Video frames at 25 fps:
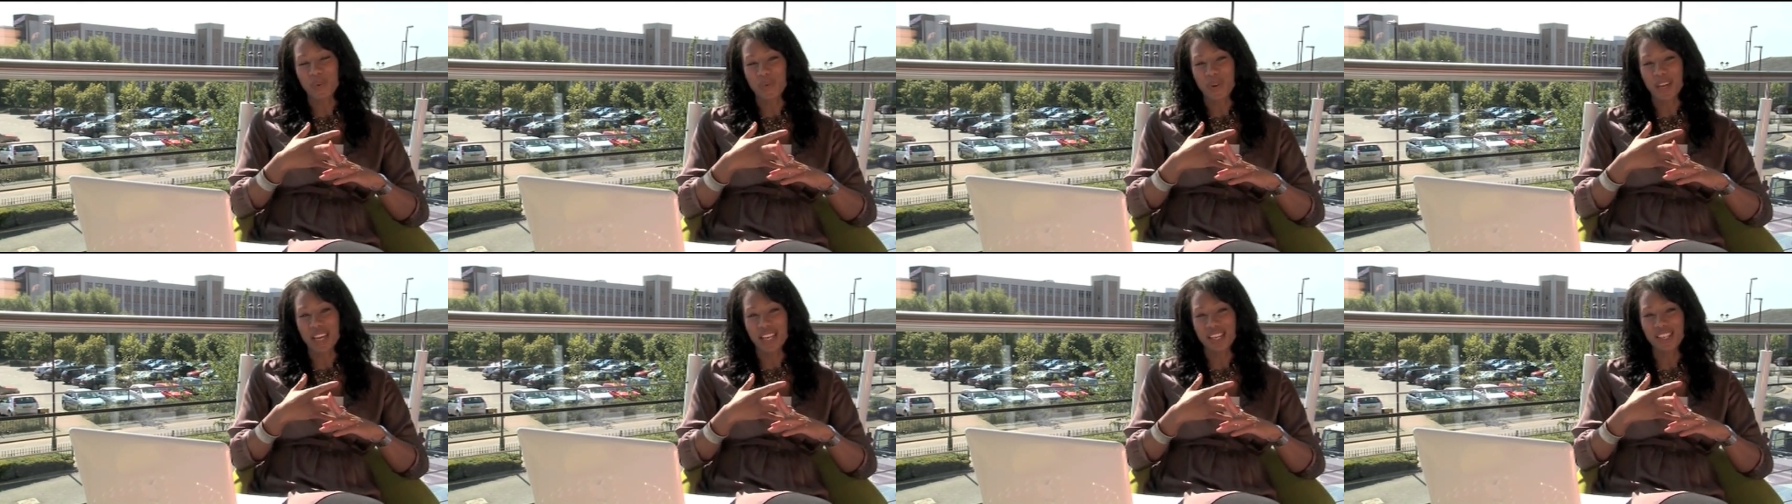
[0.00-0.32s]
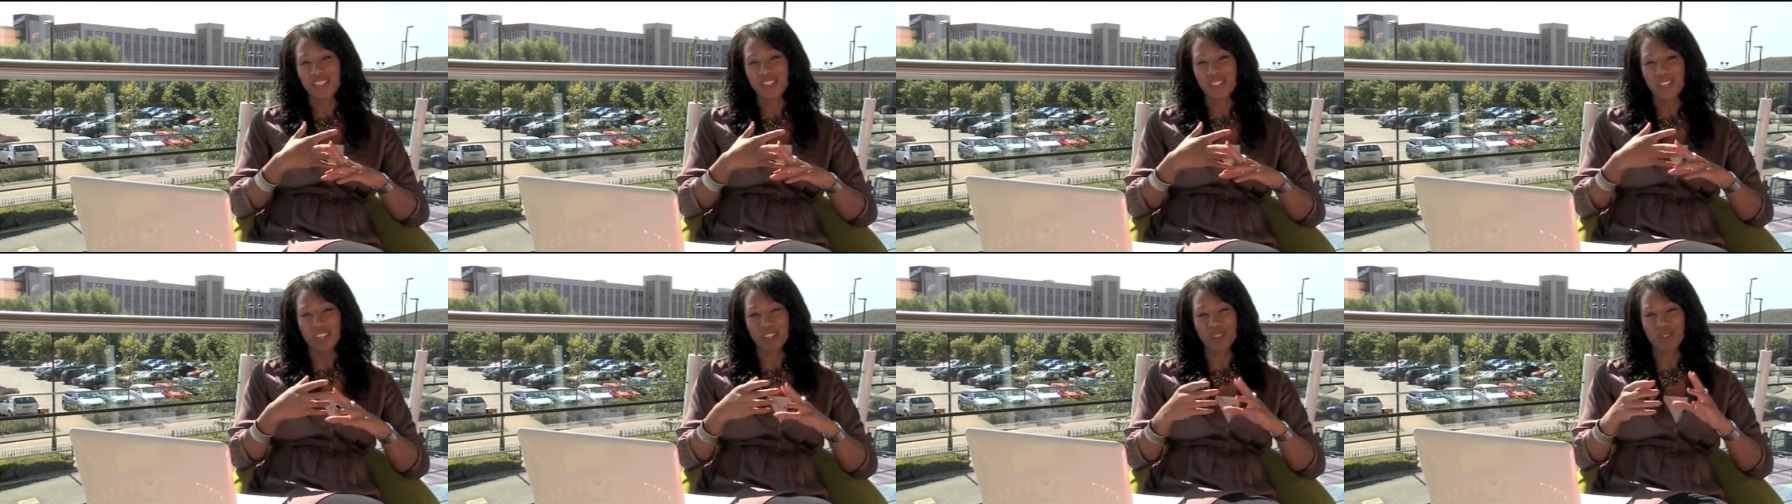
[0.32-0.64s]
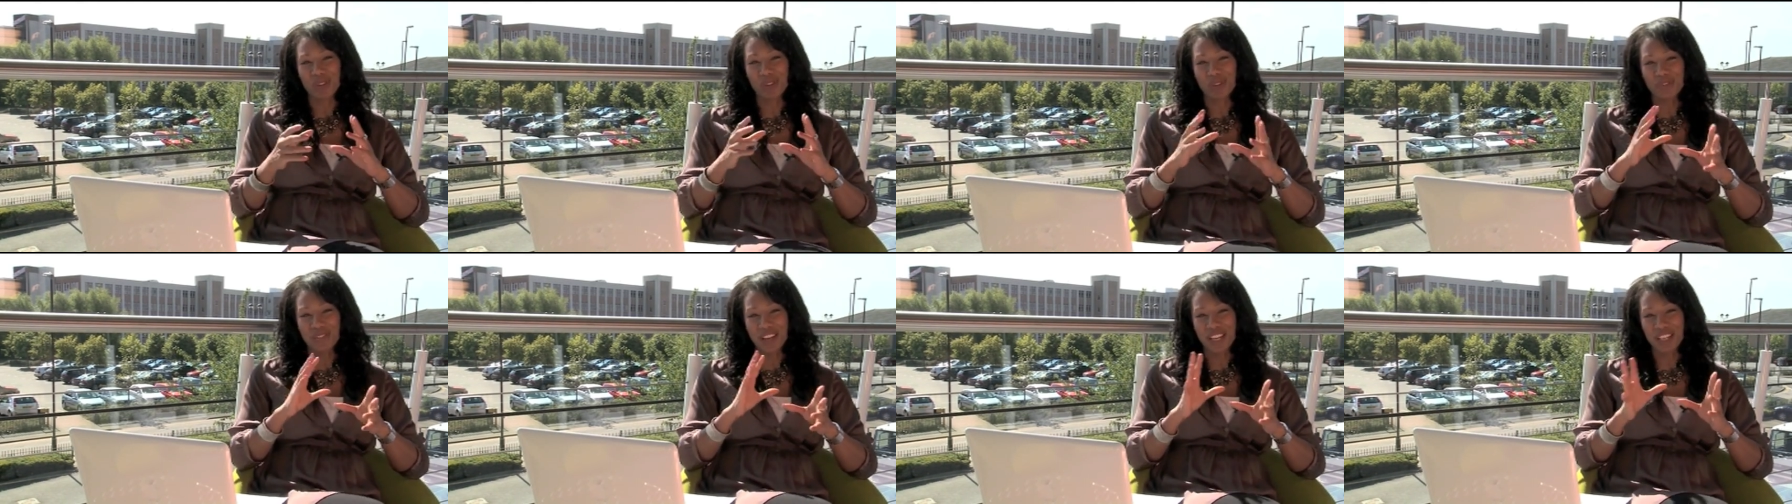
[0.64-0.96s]
range and a
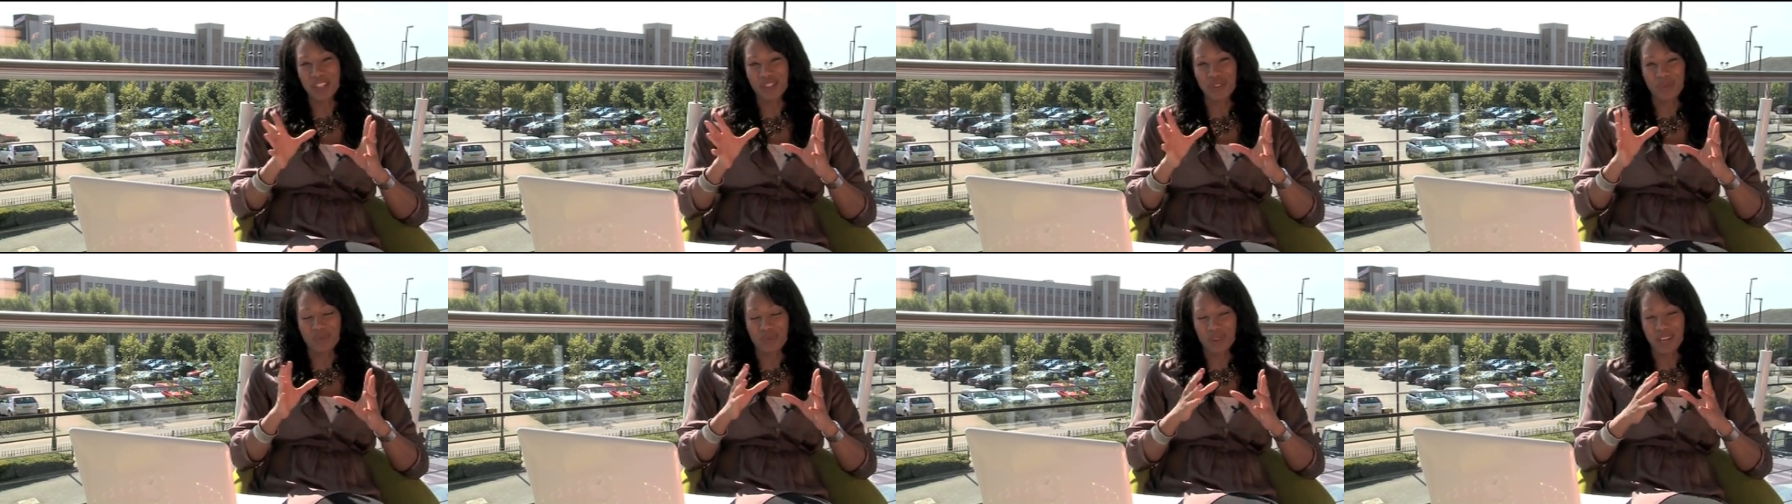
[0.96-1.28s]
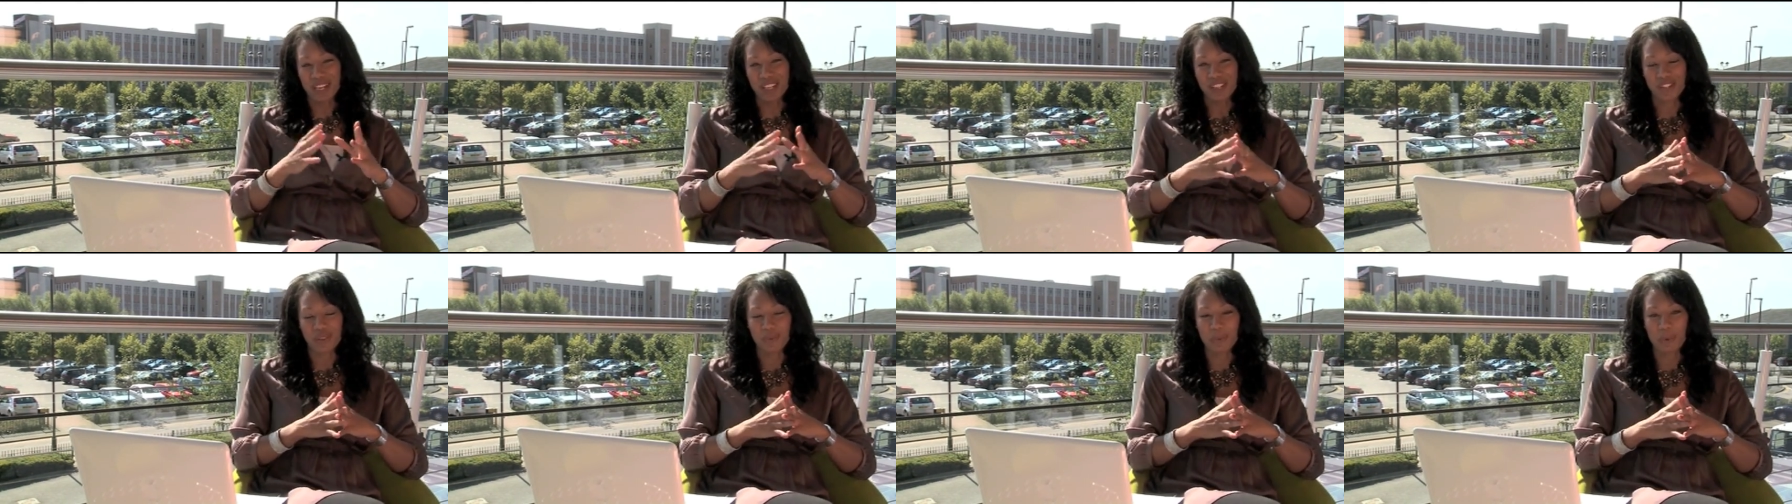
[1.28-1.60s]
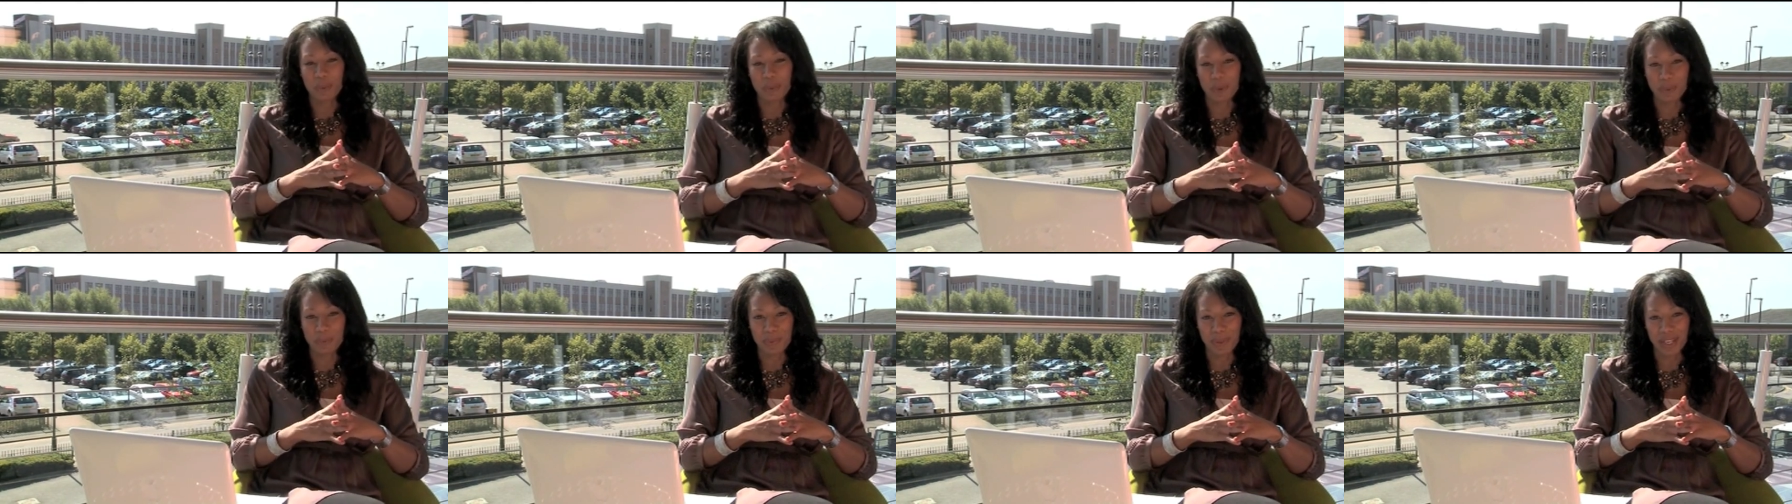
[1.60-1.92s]
new fashion range that we'll
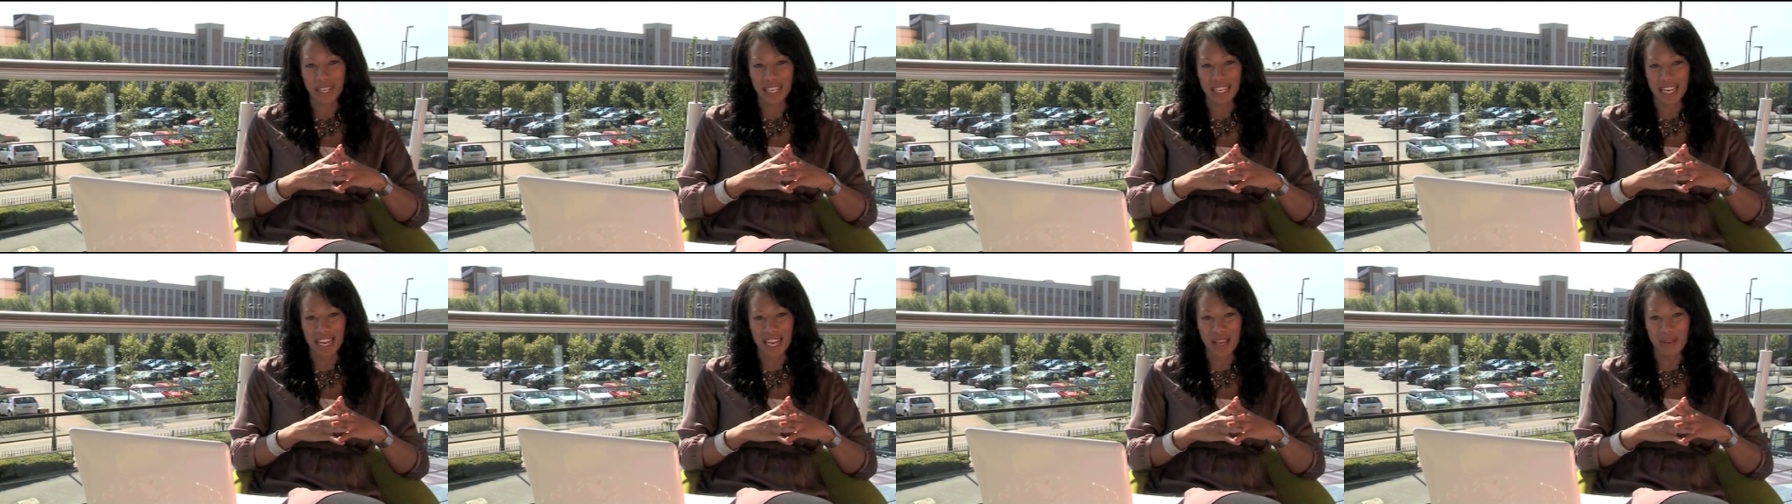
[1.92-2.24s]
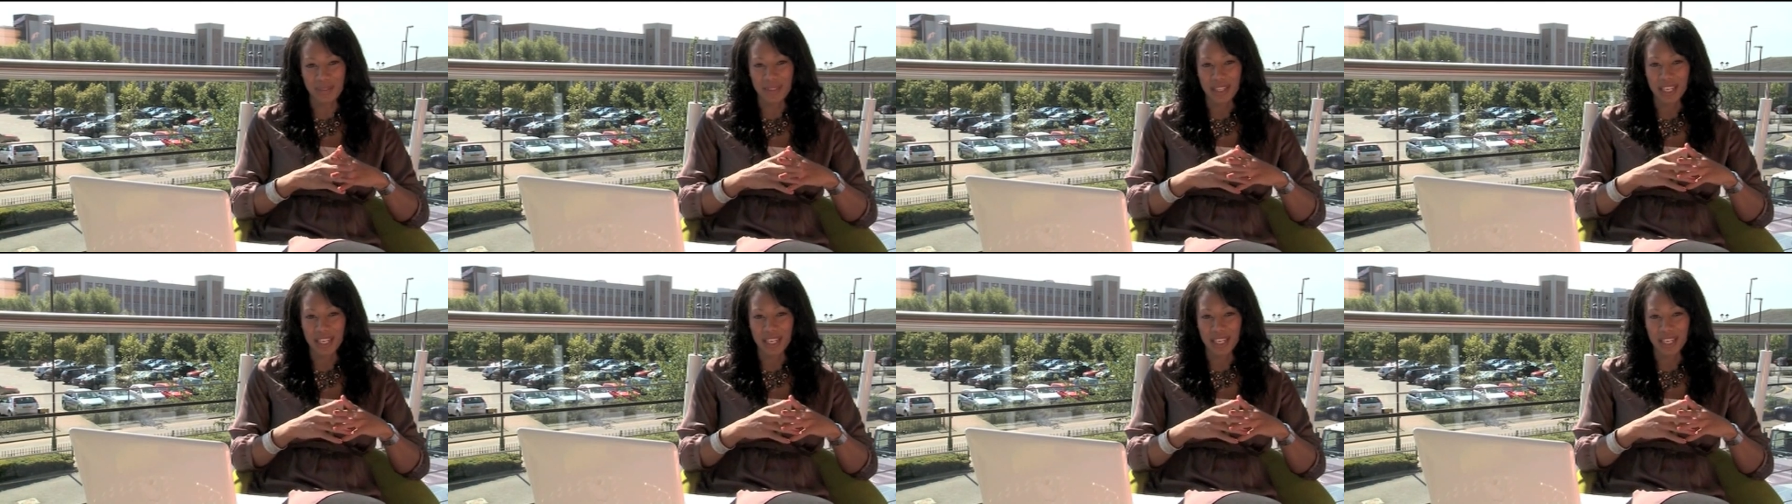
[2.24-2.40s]
be bringing out,